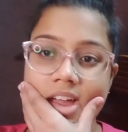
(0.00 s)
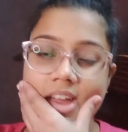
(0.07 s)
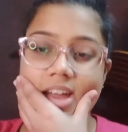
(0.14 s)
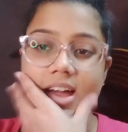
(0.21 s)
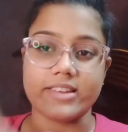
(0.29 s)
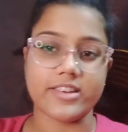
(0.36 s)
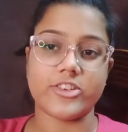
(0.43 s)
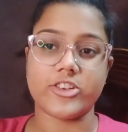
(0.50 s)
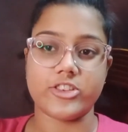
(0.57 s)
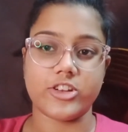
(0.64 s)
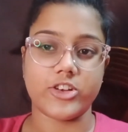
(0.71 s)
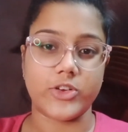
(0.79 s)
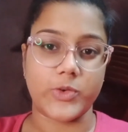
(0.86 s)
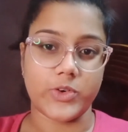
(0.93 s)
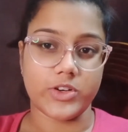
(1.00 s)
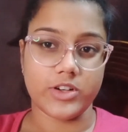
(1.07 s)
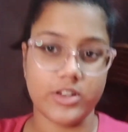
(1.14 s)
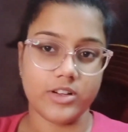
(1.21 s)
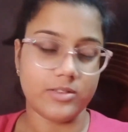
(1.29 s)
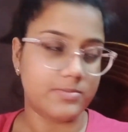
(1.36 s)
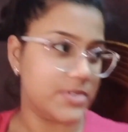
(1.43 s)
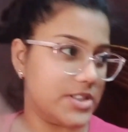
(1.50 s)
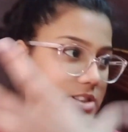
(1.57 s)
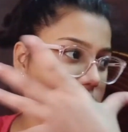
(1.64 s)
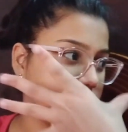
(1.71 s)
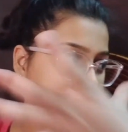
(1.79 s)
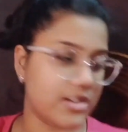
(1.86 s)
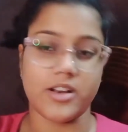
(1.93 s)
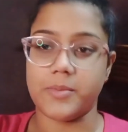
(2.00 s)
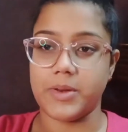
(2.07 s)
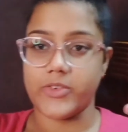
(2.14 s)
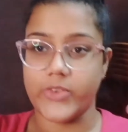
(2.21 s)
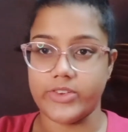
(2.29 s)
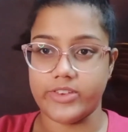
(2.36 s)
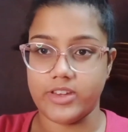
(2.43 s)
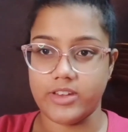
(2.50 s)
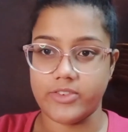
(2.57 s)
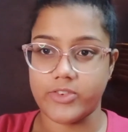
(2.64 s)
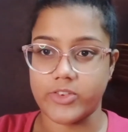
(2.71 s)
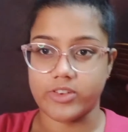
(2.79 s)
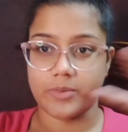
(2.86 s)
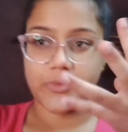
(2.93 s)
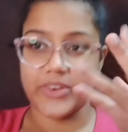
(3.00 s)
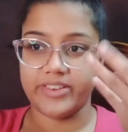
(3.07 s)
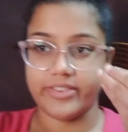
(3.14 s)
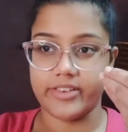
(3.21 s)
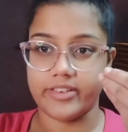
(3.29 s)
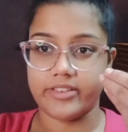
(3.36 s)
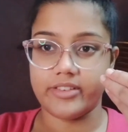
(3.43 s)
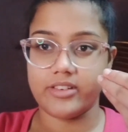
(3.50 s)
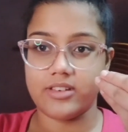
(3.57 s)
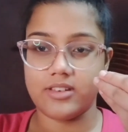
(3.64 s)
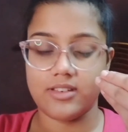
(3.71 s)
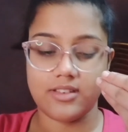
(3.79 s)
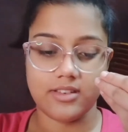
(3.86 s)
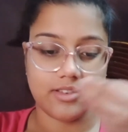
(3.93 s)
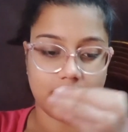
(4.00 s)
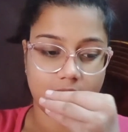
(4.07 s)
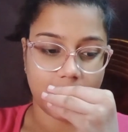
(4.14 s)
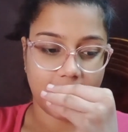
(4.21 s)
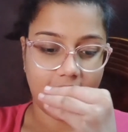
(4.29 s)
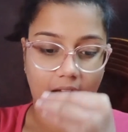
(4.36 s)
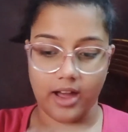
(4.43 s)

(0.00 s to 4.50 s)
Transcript: I just shut the door. It's still gonna be noisy for some reason. So yeah.